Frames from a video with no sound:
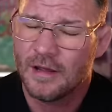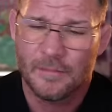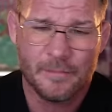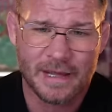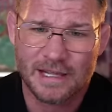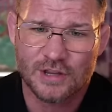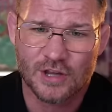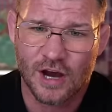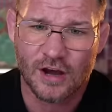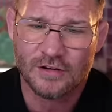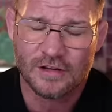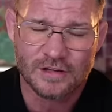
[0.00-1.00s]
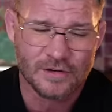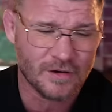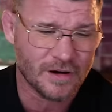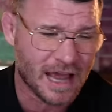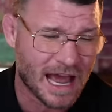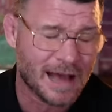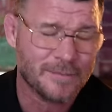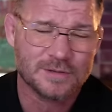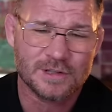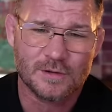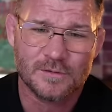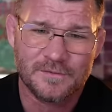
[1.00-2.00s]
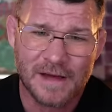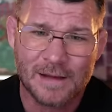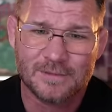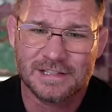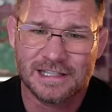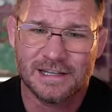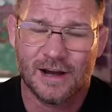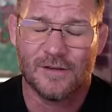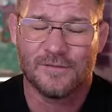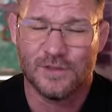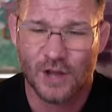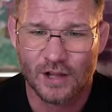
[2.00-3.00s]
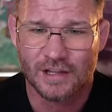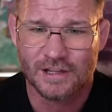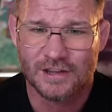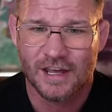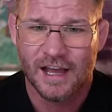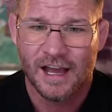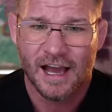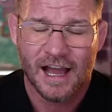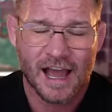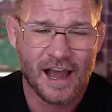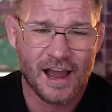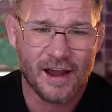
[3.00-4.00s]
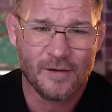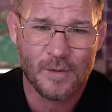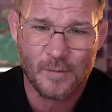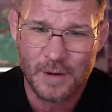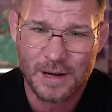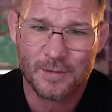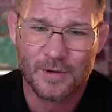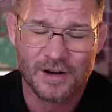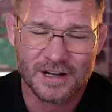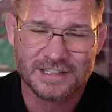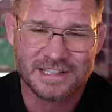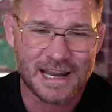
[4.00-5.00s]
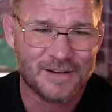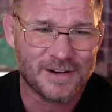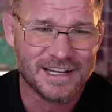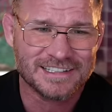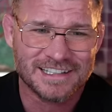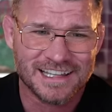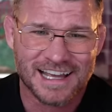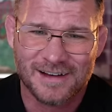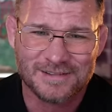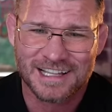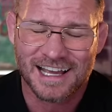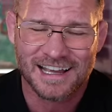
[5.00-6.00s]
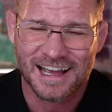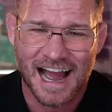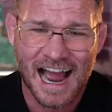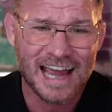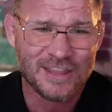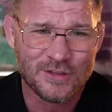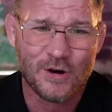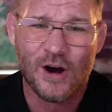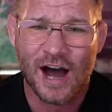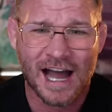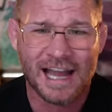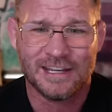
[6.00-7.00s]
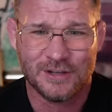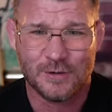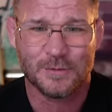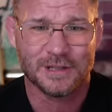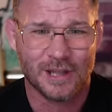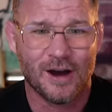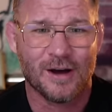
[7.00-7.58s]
Big John, you're an absolute fountain of knowledge. Uh, when we were on a set recently, I was like, I thought I knew a lot